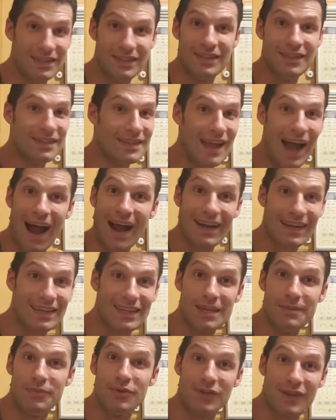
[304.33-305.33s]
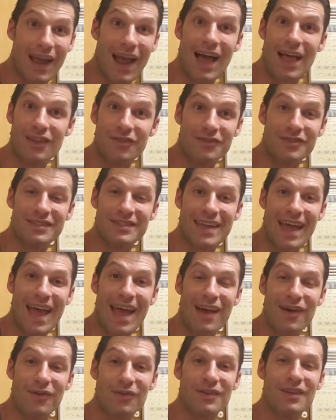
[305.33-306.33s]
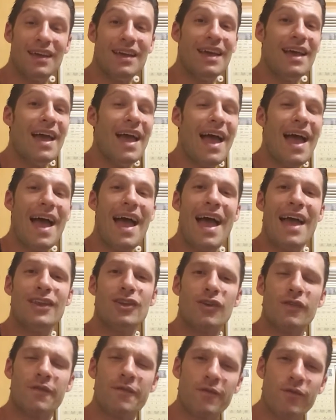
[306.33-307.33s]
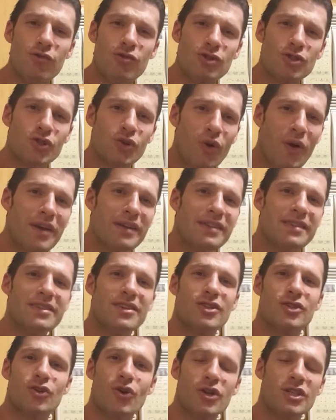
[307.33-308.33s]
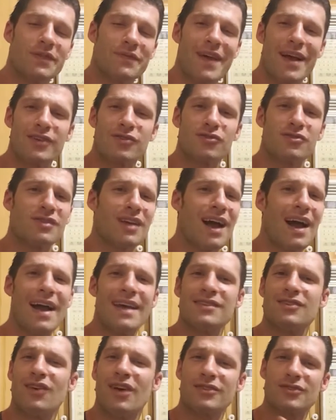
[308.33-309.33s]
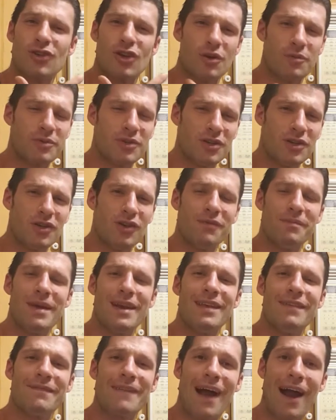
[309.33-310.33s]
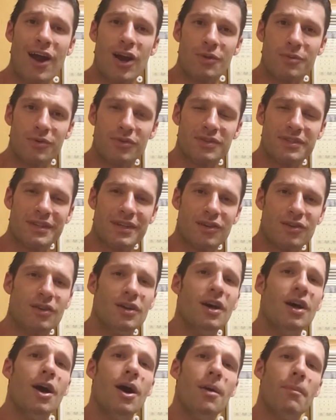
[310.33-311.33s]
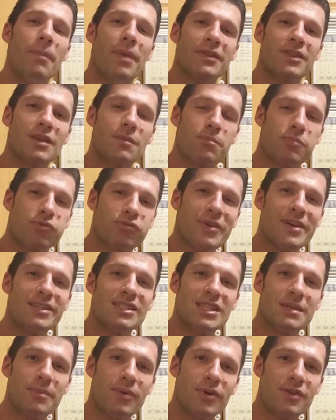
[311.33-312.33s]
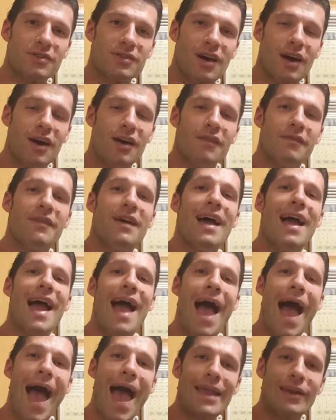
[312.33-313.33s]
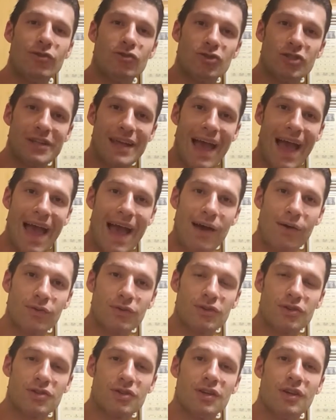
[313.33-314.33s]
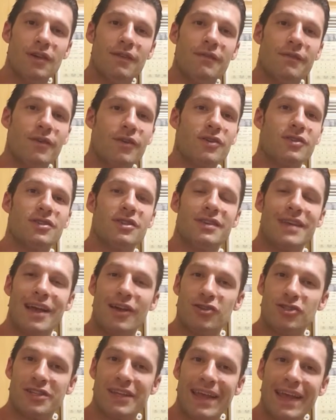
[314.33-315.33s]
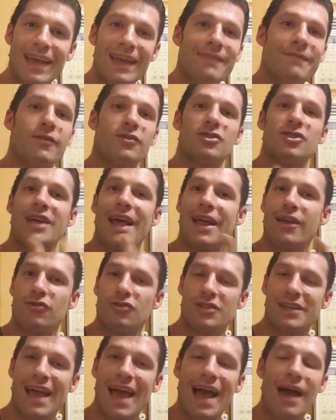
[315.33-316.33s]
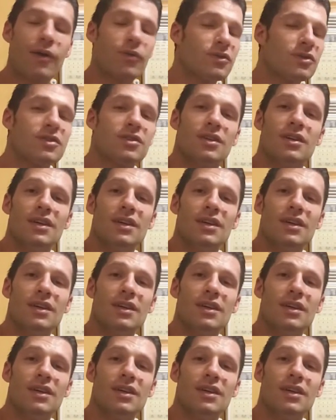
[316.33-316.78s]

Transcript: you gotta keep your calories down. And your food choices and choice of exercise, and that's all up to you, many variables here. But the principles of energy out versus energy in versus energy out,